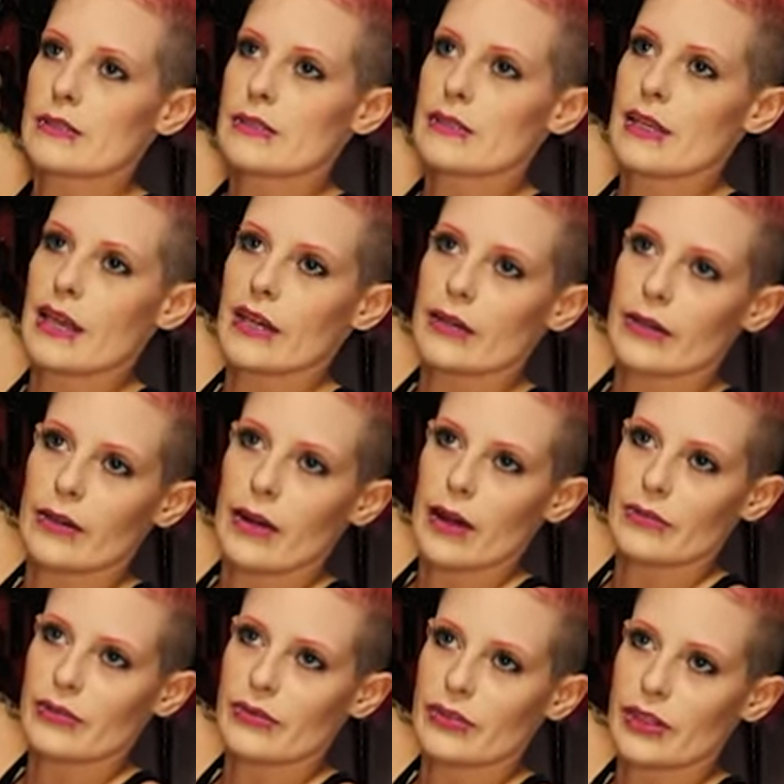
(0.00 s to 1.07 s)
take her
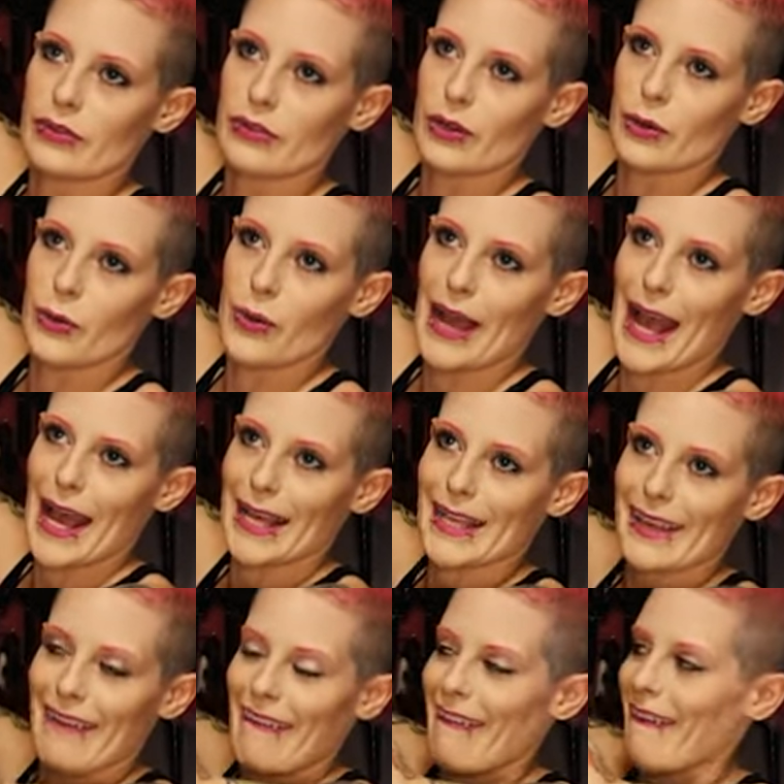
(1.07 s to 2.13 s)
off of here real quick.